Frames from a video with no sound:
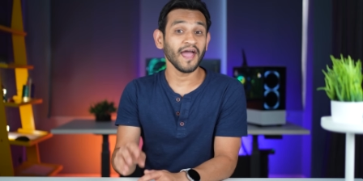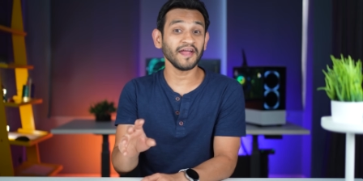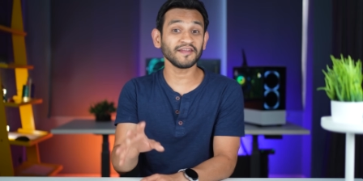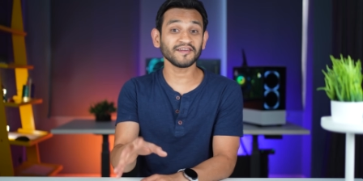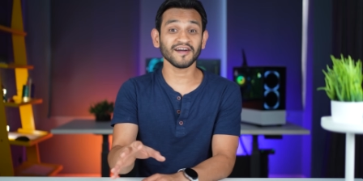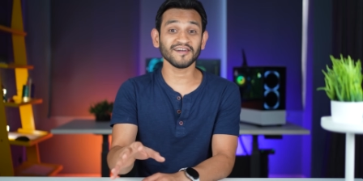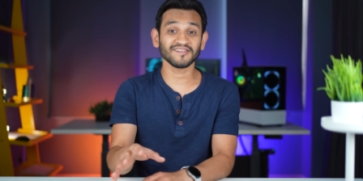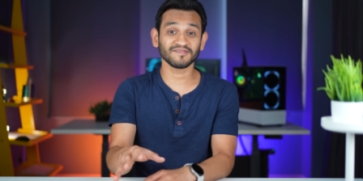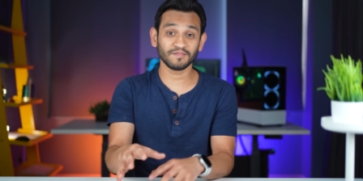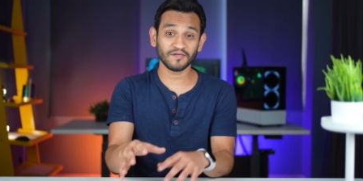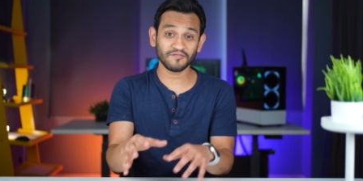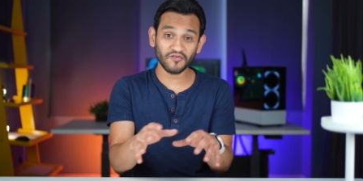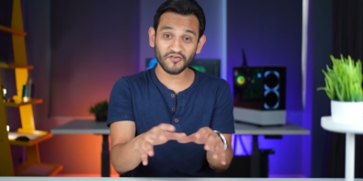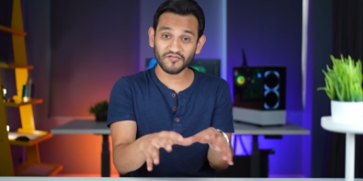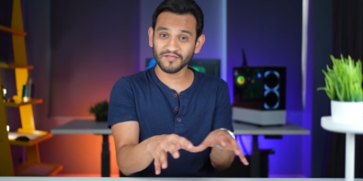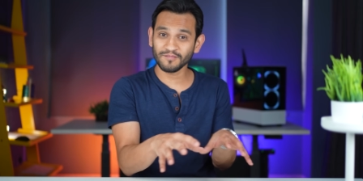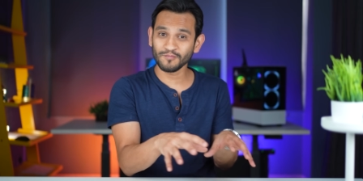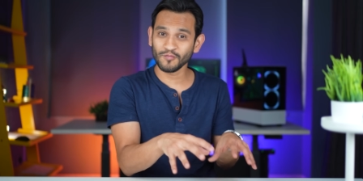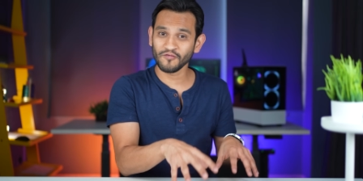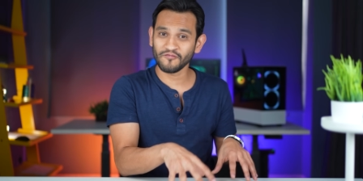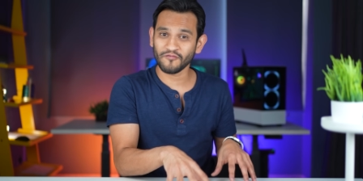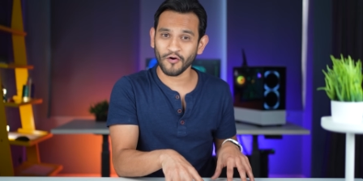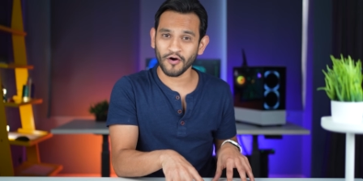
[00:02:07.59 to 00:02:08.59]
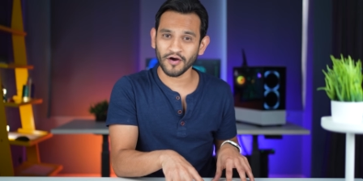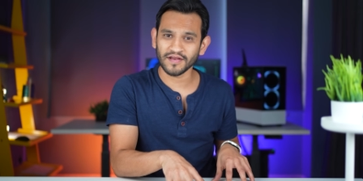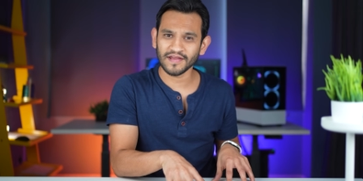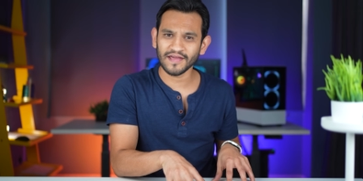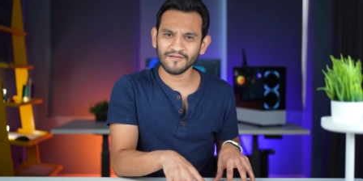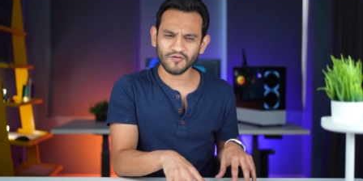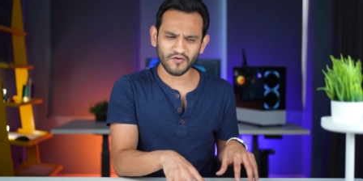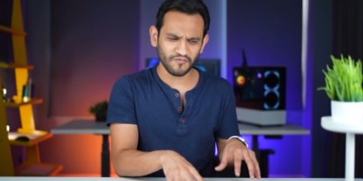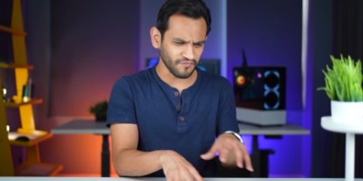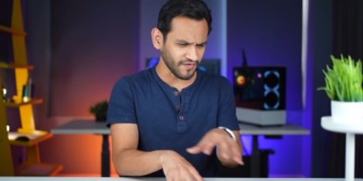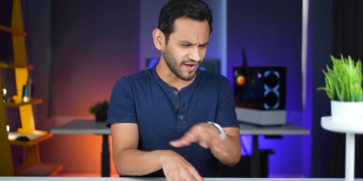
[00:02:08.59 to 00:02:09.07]
And guys, before we move on,
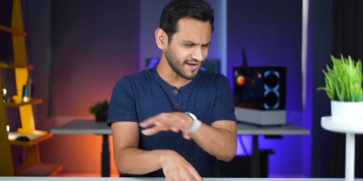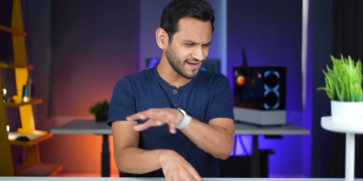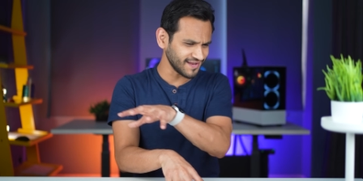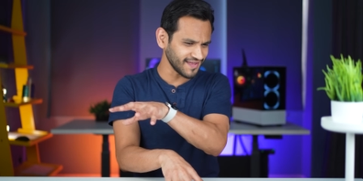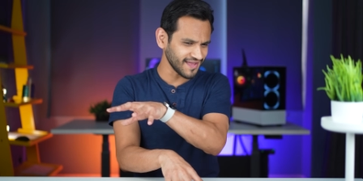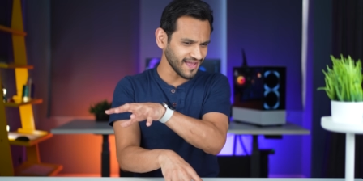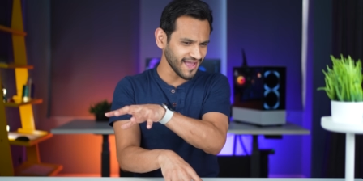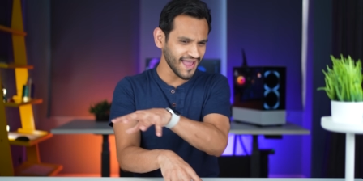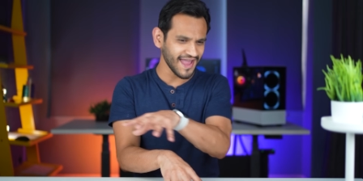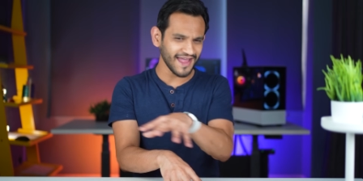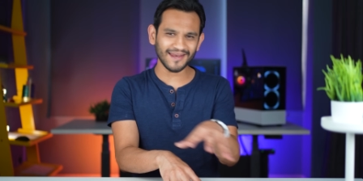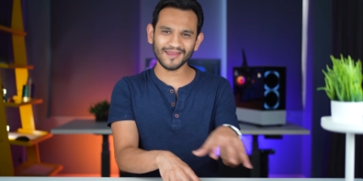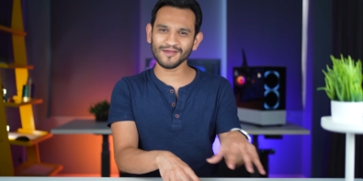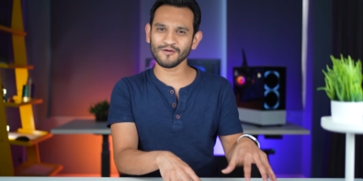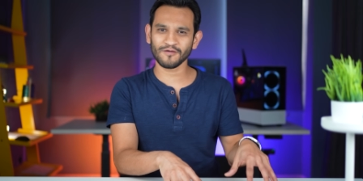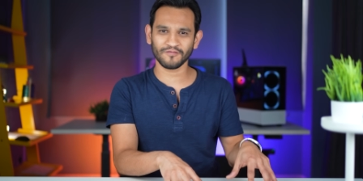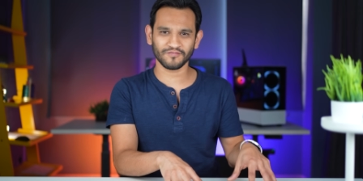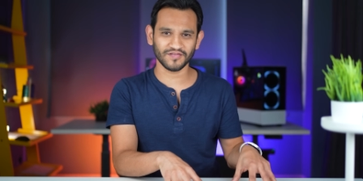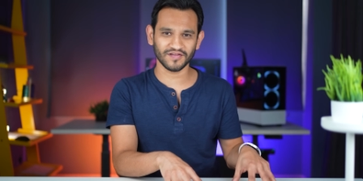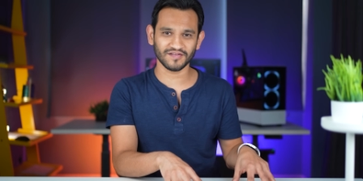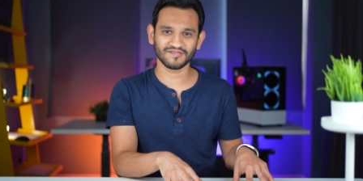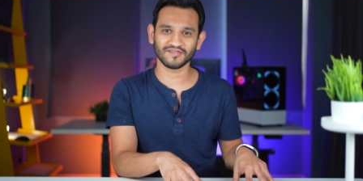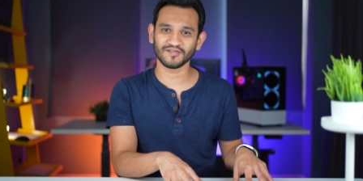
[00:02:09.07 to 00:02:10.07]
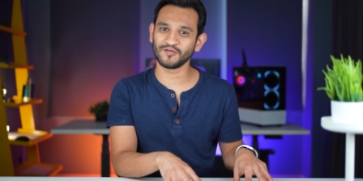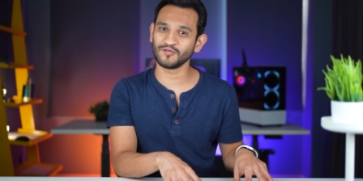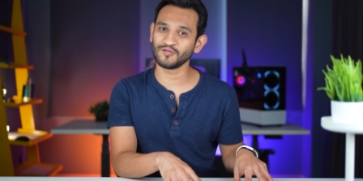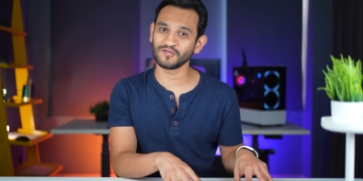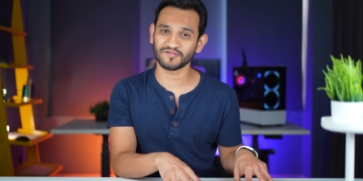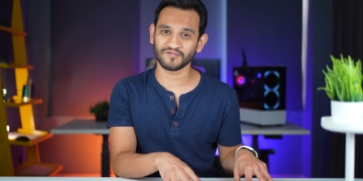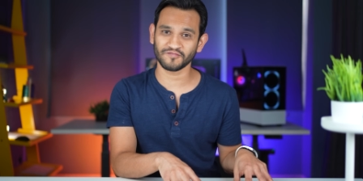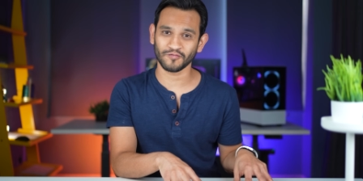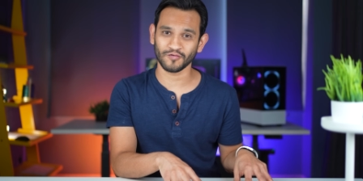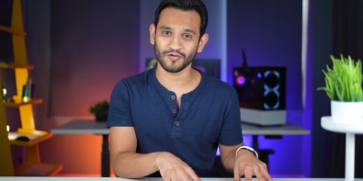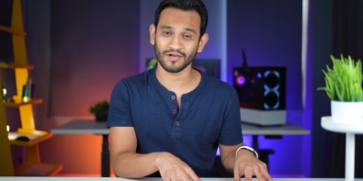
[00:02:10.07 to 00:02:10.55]
if you're finding any of this
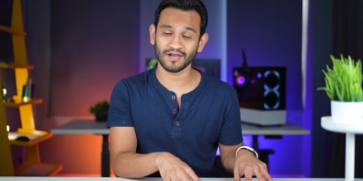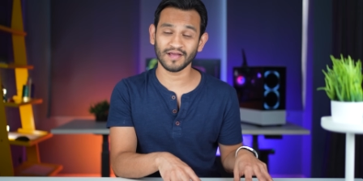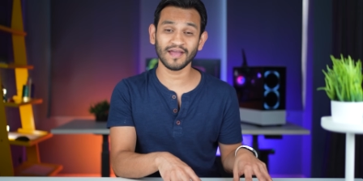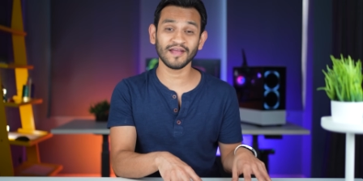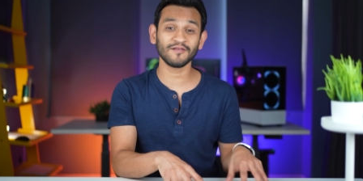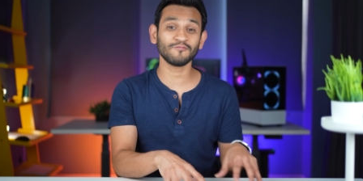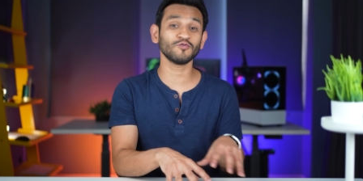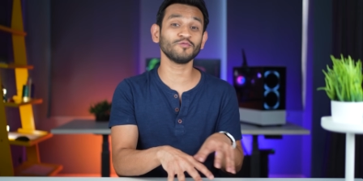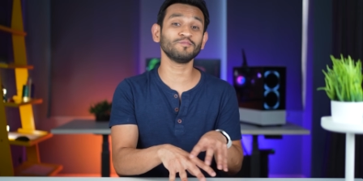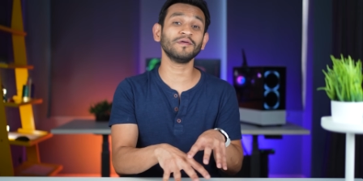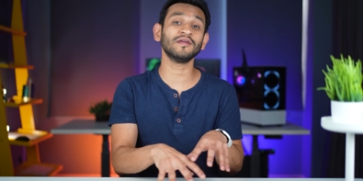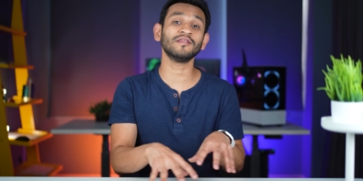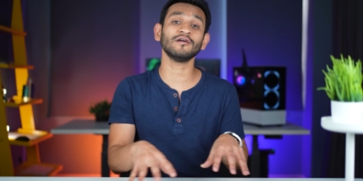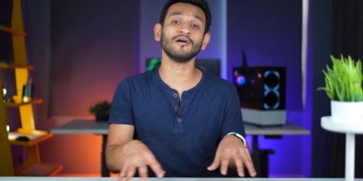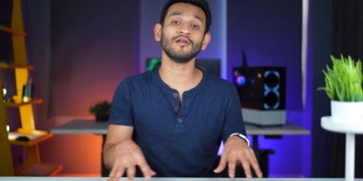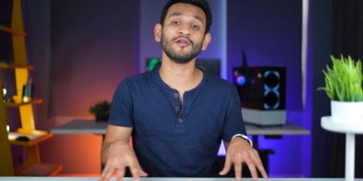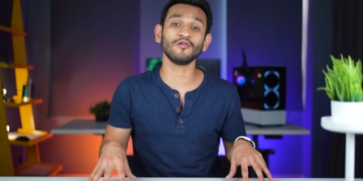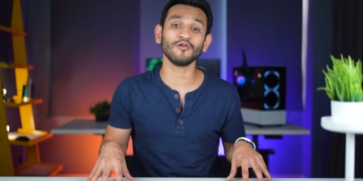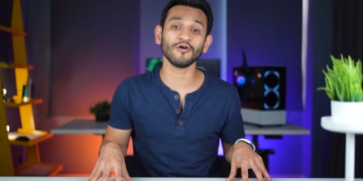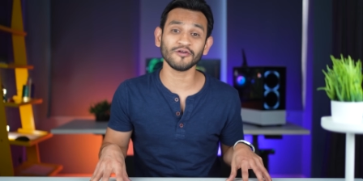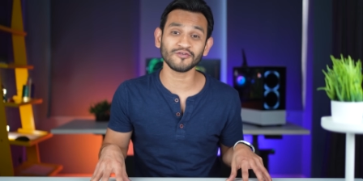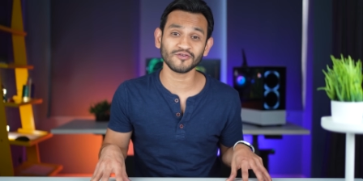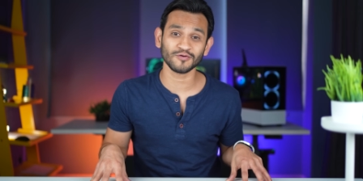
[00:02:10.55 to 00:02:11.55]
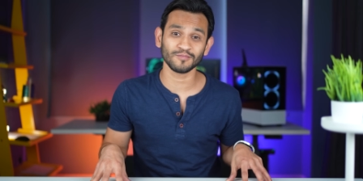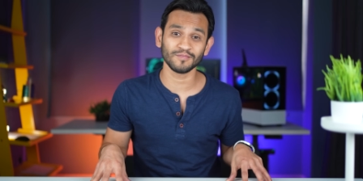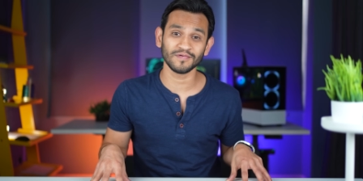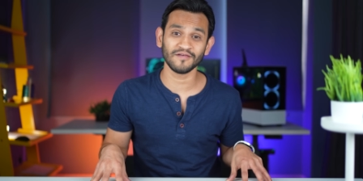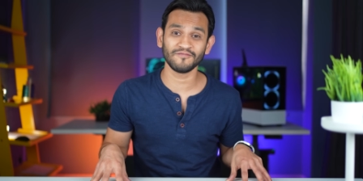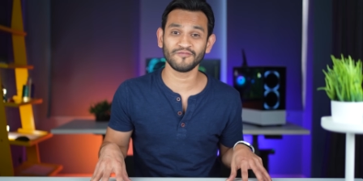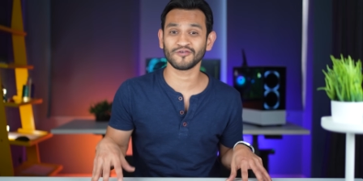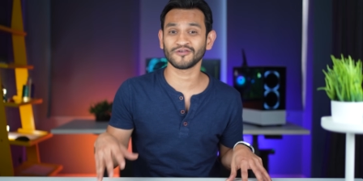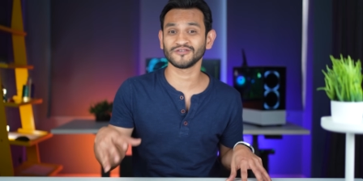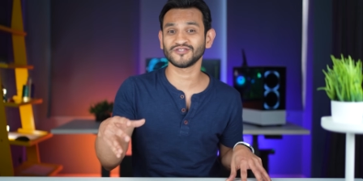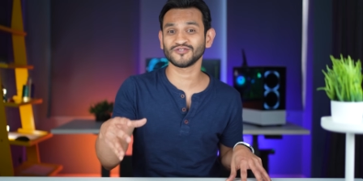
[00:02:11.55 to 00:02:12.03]
useful, it would mean a lot to me
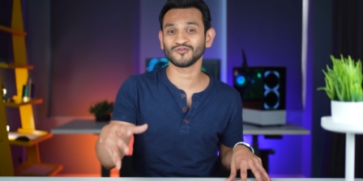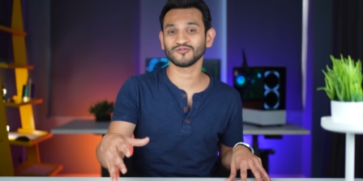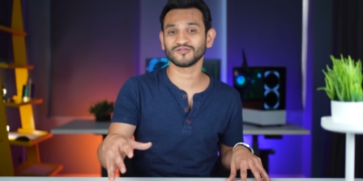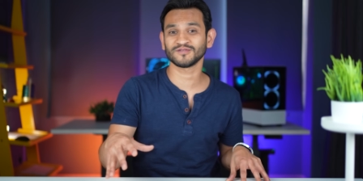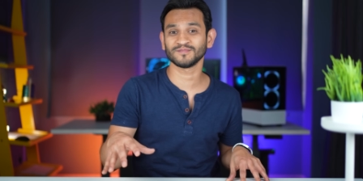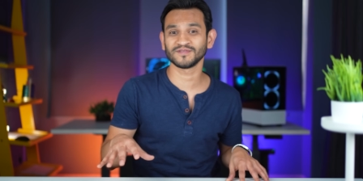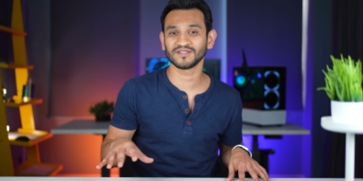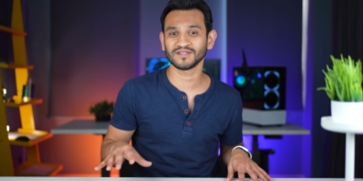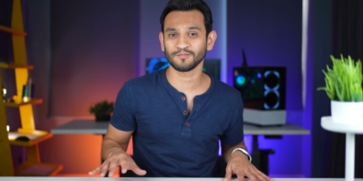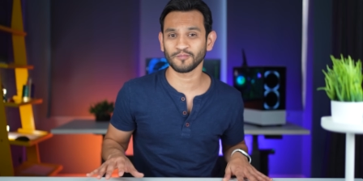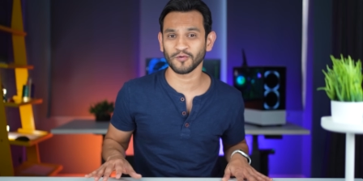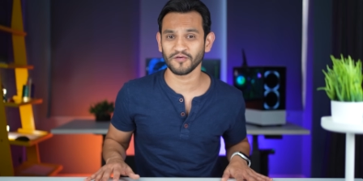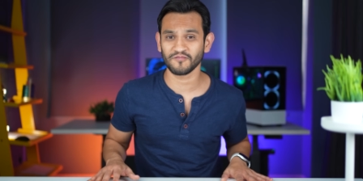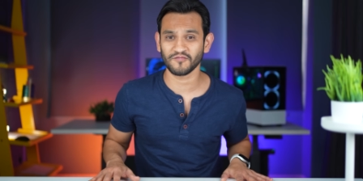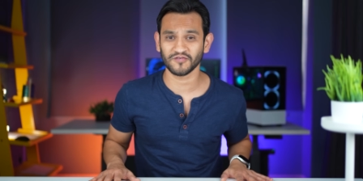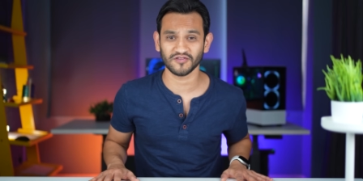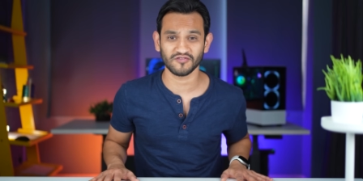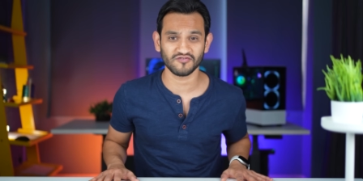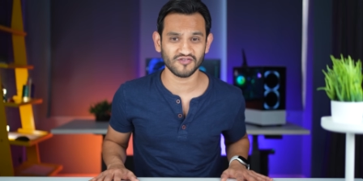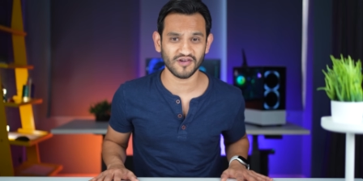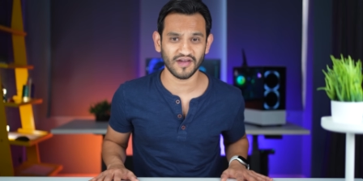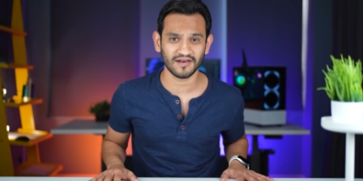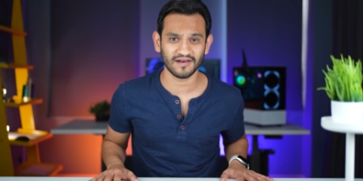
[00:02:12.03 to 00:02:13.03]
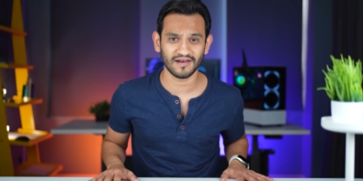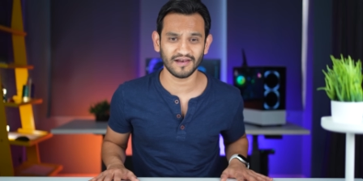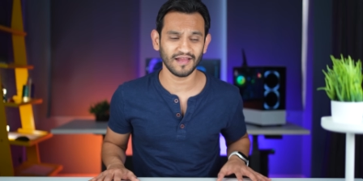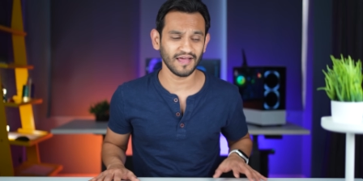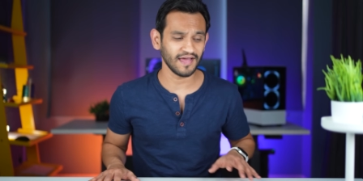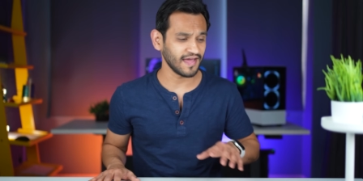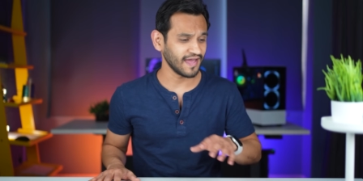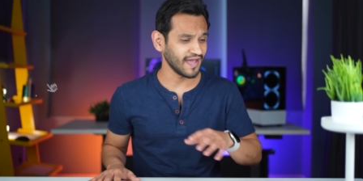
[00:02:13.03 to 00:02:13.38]
if you could show some support for the channel,